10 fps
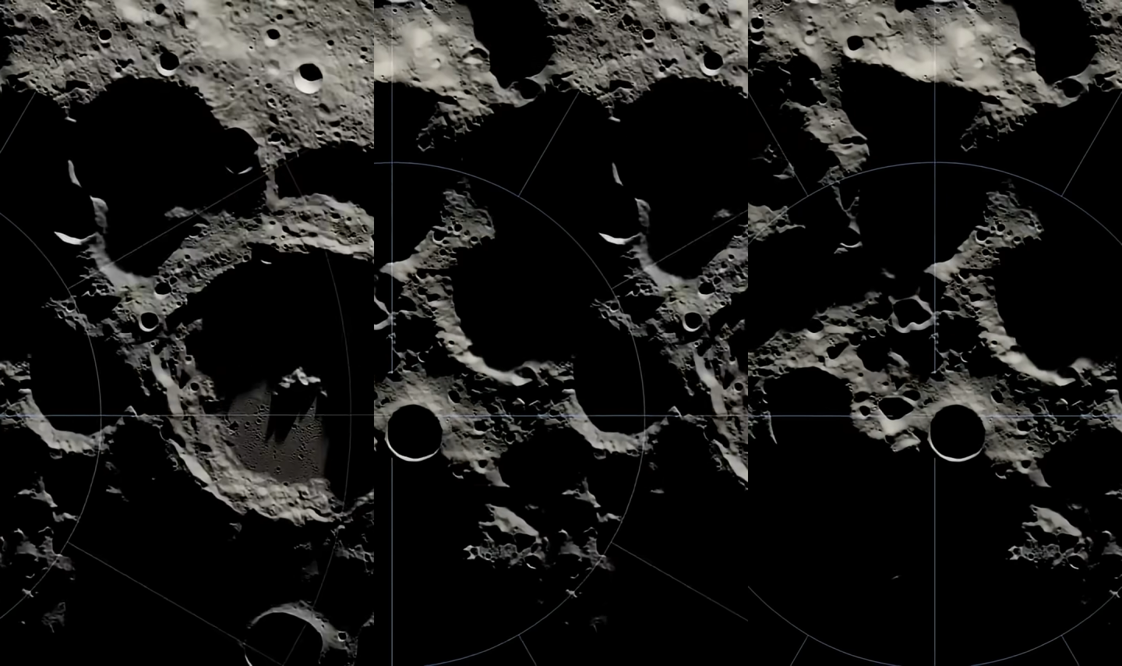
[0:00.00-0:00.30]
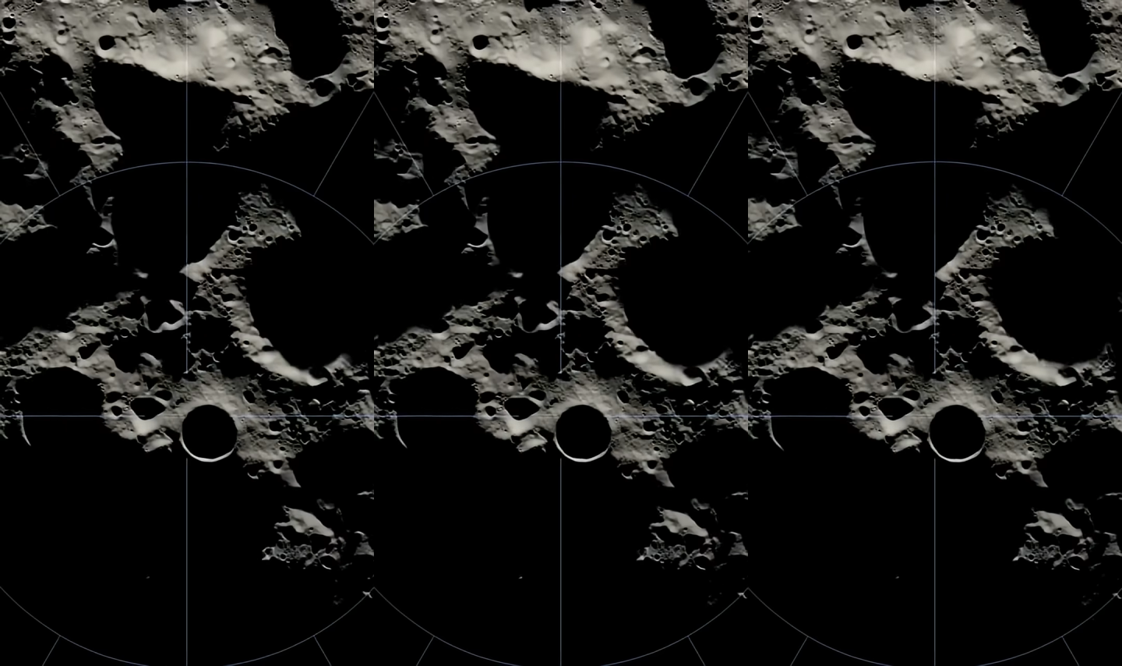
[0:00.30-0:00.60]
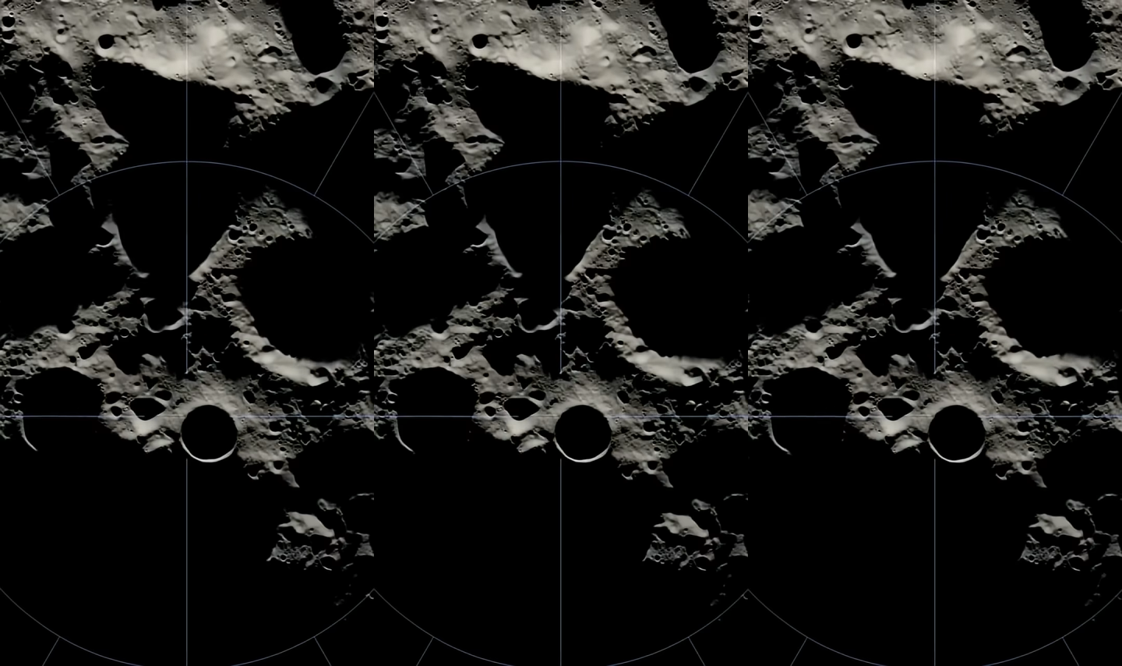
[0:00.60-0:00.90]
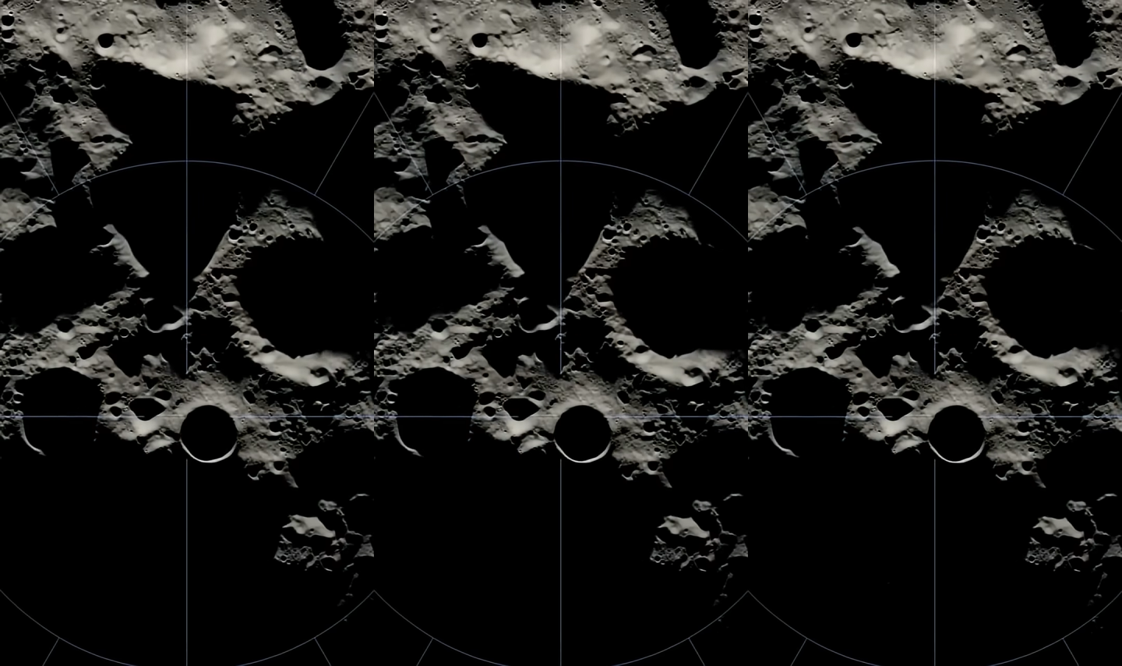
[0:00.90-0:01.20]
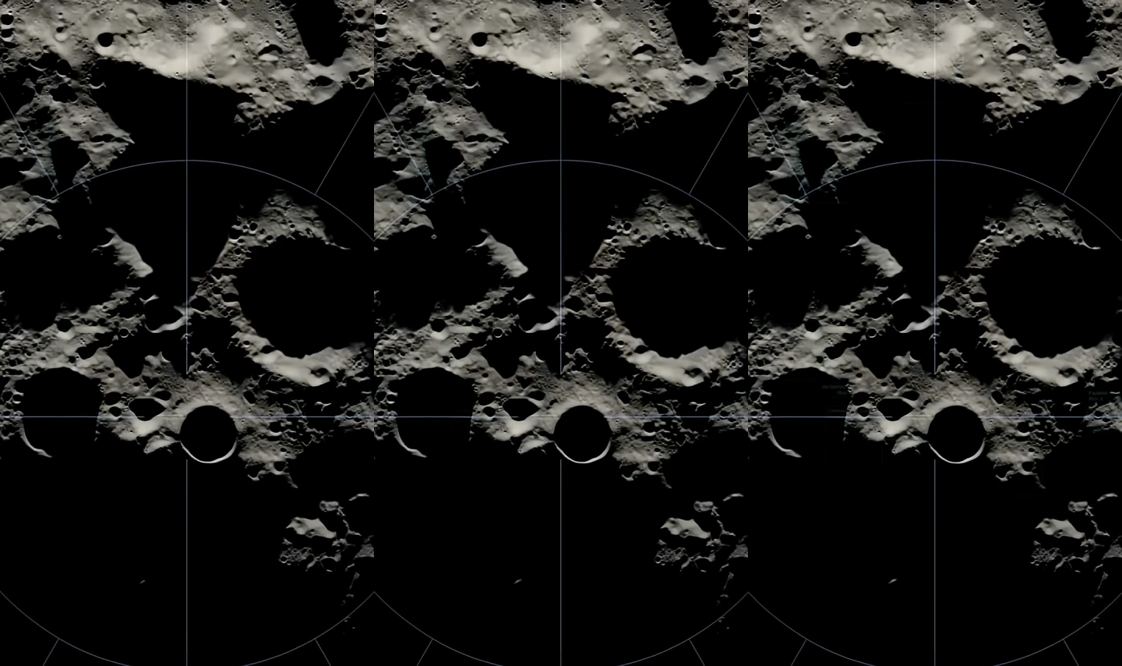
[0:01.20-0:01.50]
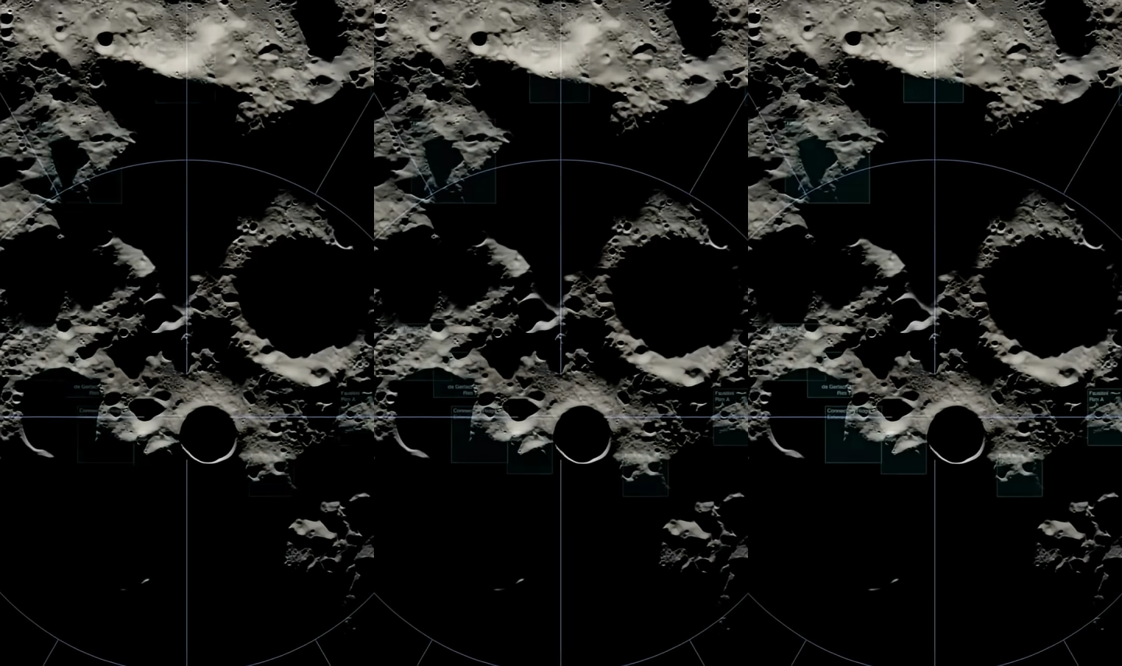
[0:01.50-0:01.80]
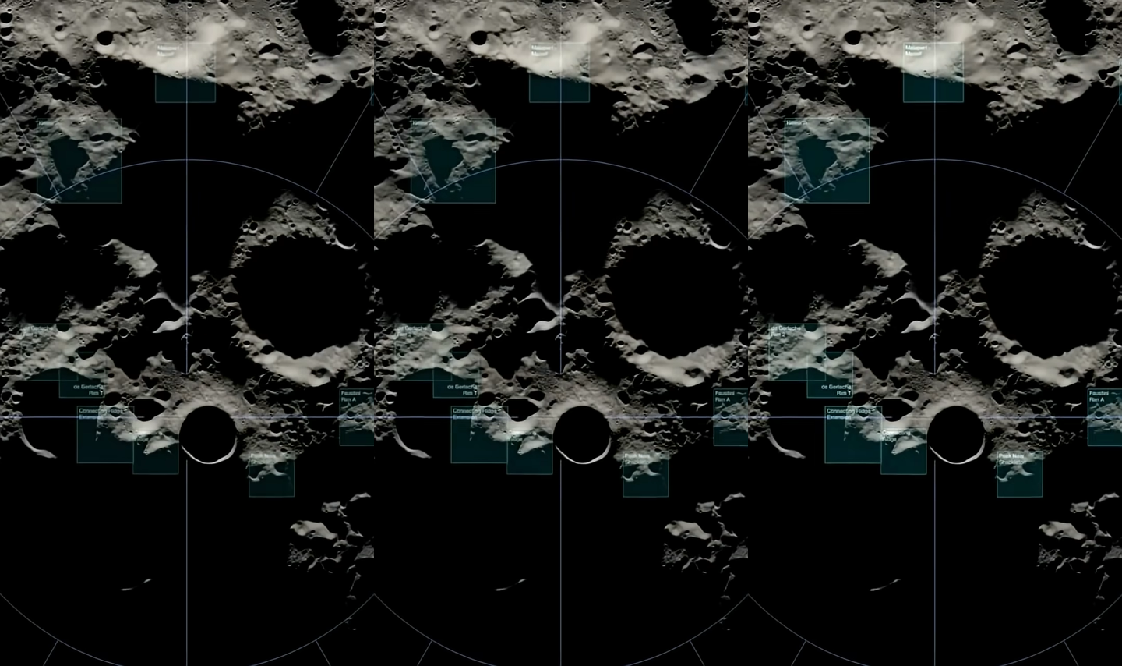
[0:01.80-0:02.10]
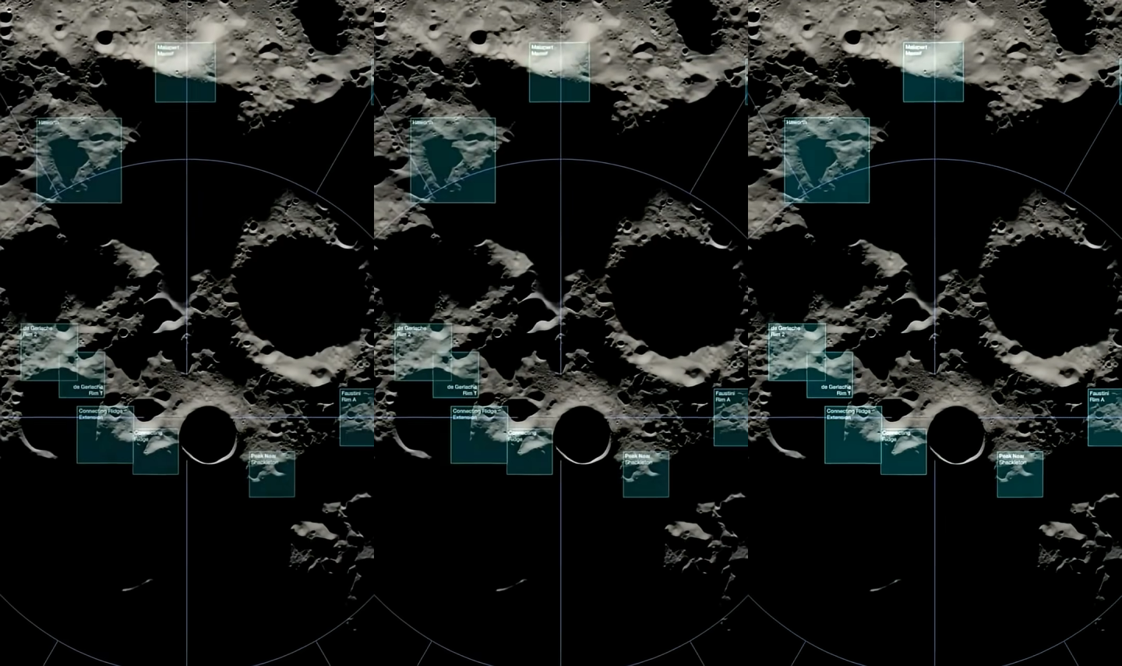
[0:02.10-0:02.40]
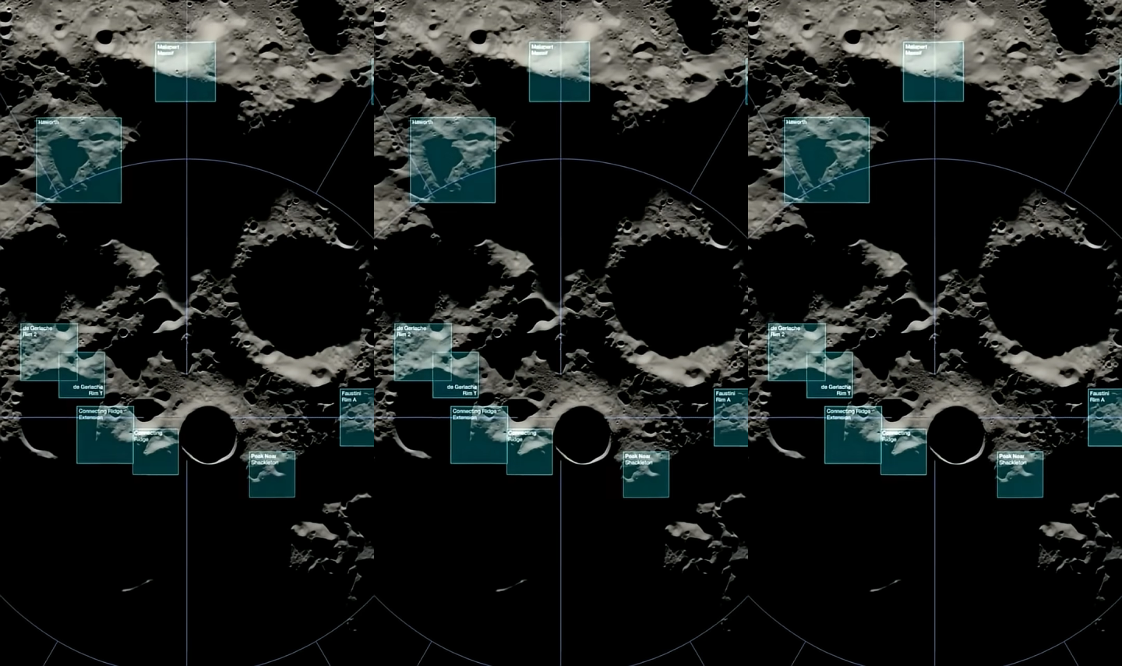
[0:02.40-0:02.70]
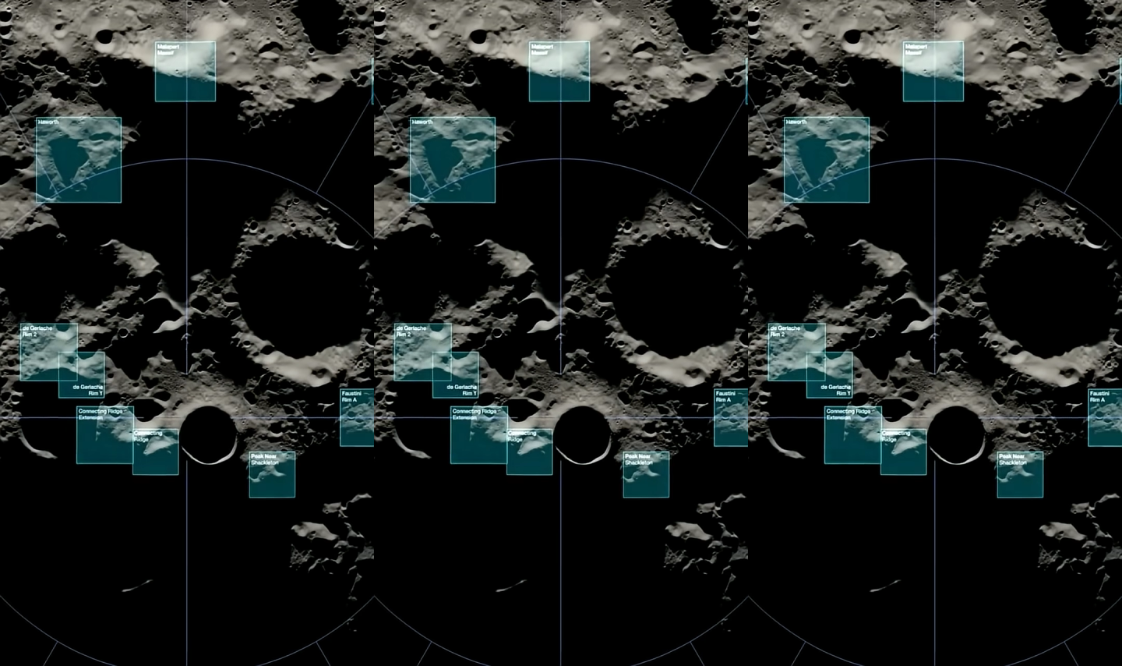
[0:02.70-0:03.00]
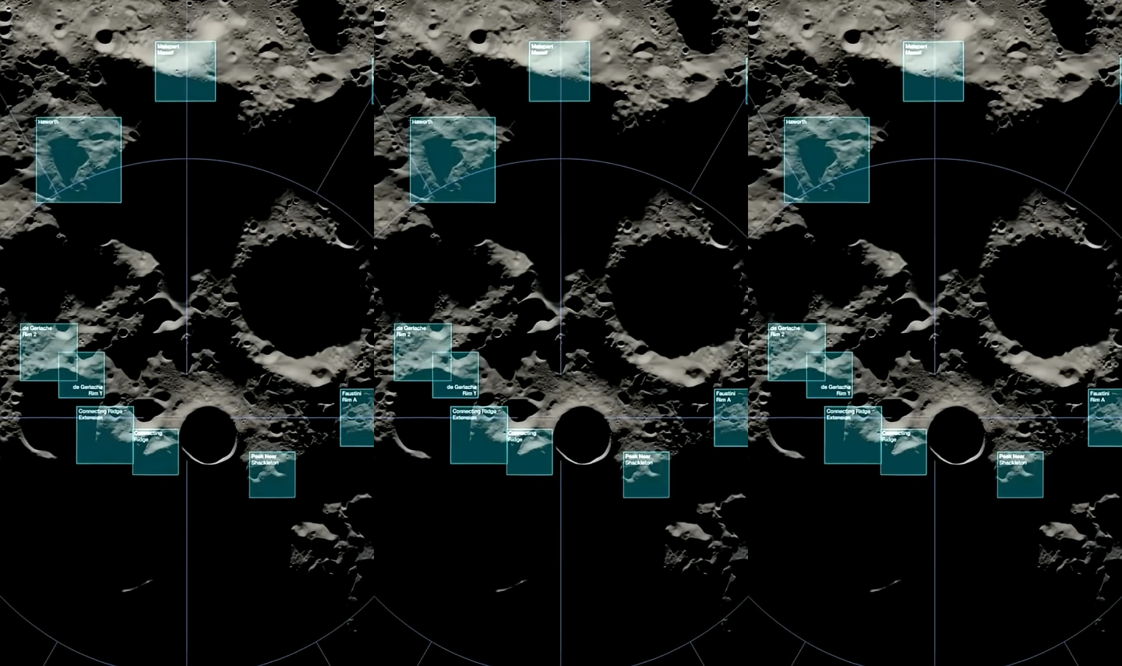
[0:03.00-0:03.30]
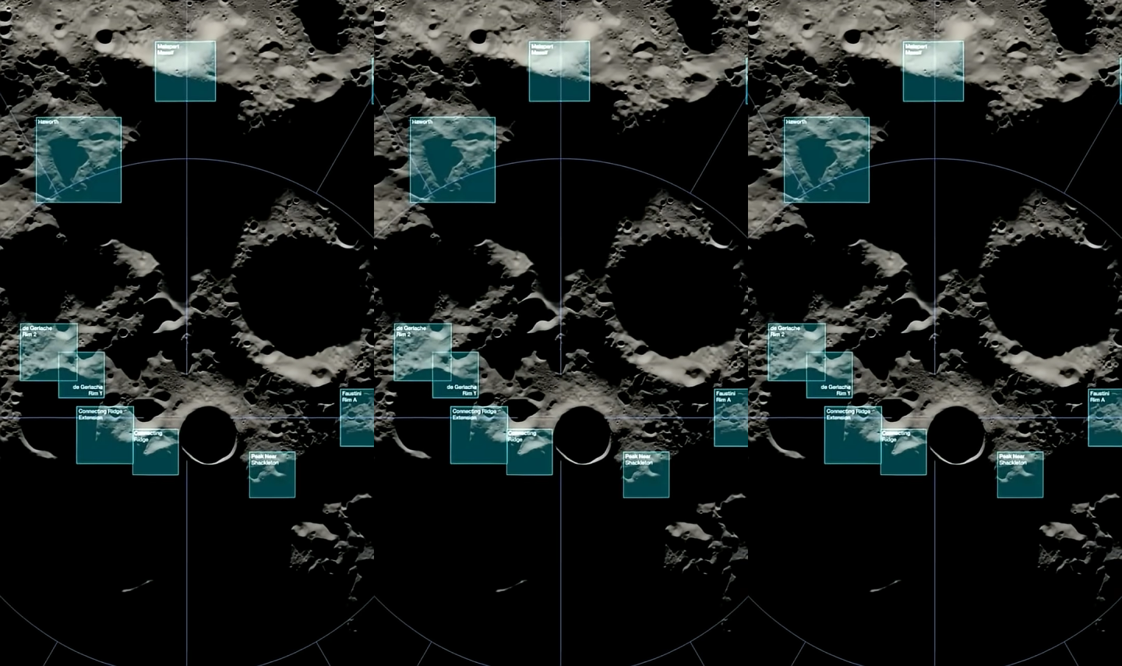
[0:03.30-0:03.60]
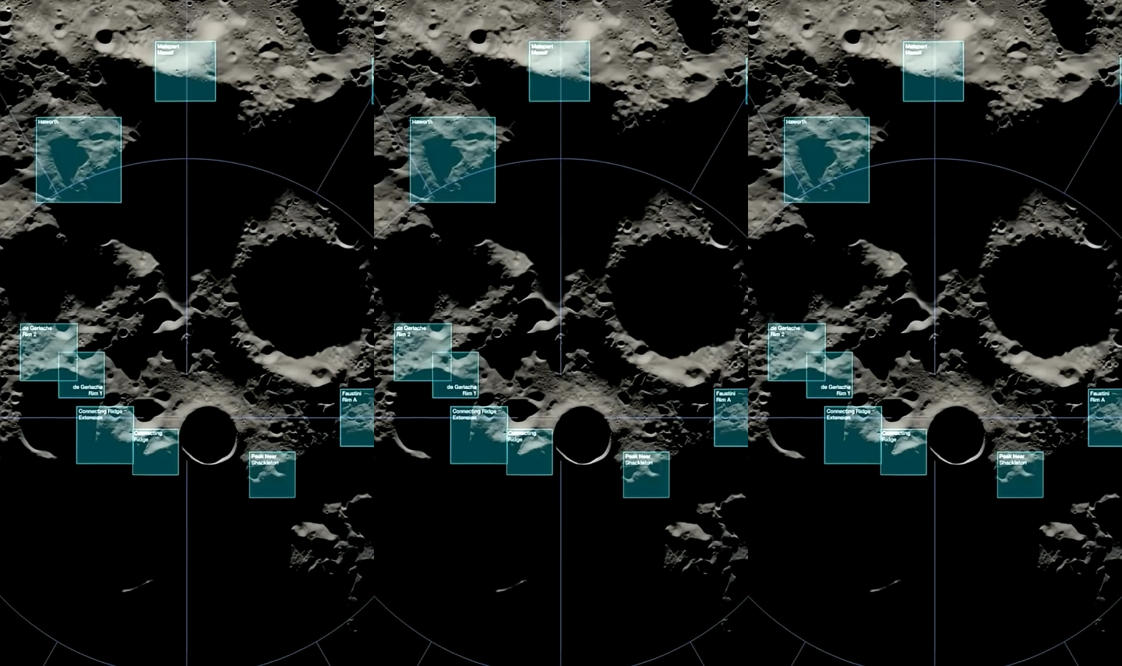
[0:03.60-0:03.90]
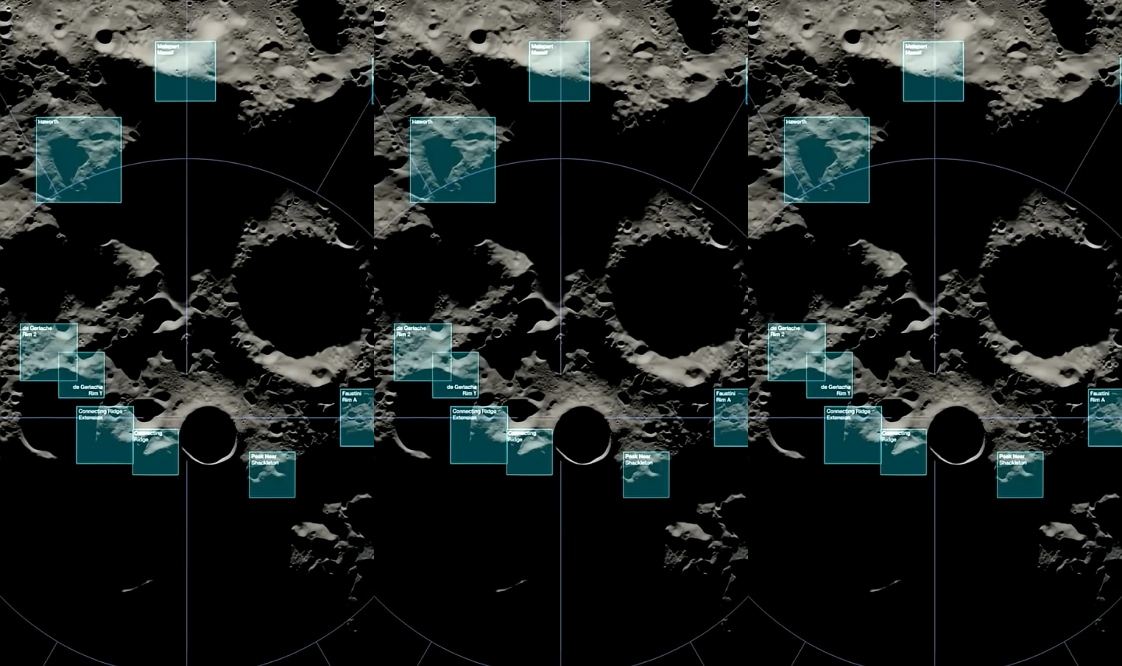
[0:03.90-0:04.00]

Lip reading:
(no speaker visible)